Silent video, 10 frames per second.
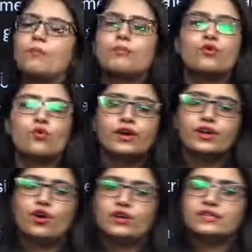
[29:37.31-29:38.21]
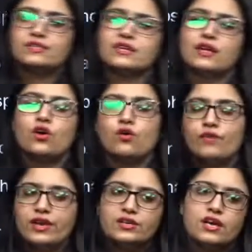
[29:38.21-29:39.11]
a prokaryotic cell or
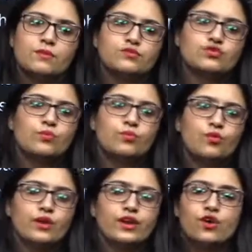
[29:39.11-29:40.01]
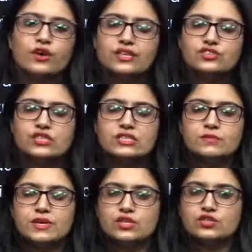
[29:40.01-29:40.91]
when it comes to prokaryotic genes,
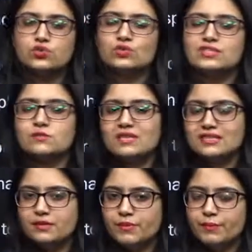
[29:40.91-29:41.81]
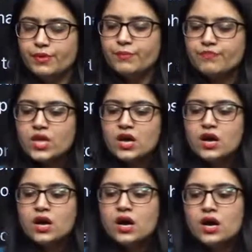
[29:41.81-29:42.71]
my dear students, please remember,
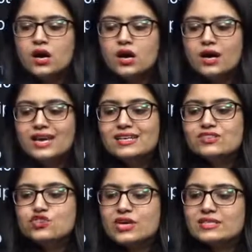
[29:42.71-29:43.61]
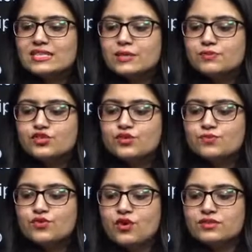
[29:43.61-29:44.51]
in a transcription
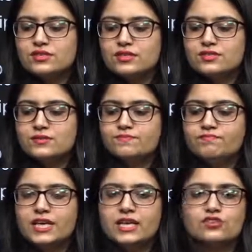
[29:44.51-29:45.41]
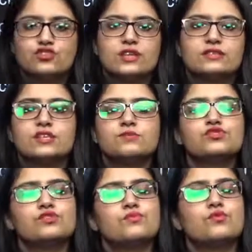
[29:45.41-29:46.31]
process,
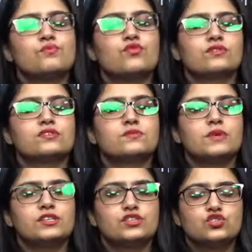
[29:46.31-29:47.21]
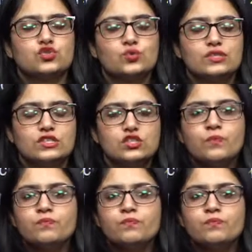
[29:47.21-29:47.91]
my dear students,